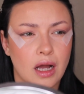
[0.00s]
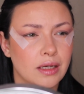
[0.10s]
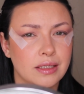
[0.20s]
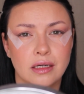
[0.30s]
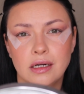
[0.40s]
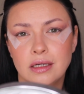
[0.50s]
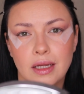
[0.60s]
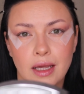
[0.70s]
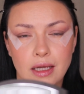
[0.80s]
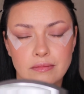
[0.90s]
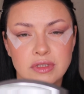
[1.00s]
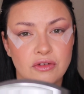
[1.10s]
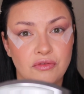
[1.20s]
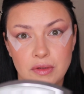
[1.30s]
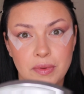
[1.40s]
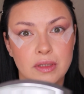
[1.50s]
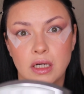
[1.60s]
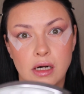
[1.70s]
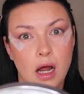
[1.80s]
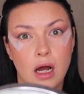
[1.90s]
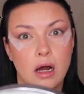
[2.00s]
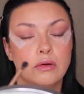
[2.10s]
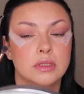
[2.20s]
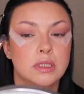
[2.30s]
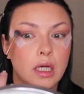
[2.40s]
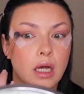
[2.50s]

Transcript: calling her names, flipping her out.